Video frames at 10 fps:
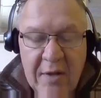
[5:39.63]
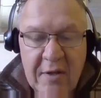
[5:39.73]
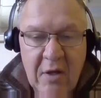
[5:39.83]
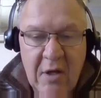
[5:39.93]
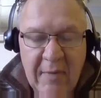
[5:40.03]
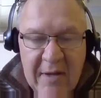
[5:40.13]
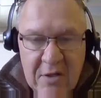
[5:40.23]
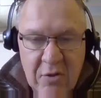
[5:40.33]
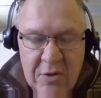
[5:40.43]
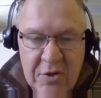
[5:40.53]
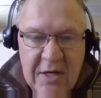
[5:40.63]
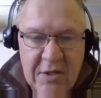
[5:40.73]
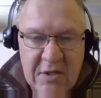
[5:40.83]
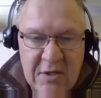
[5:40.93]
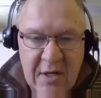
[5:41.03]
I think you can make certain
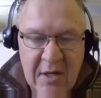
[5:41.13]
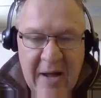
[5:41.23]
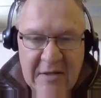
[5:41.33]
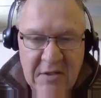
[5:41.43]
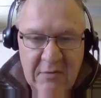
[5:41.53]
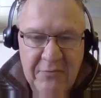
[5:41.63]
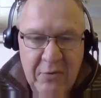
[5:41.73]
changes that are positive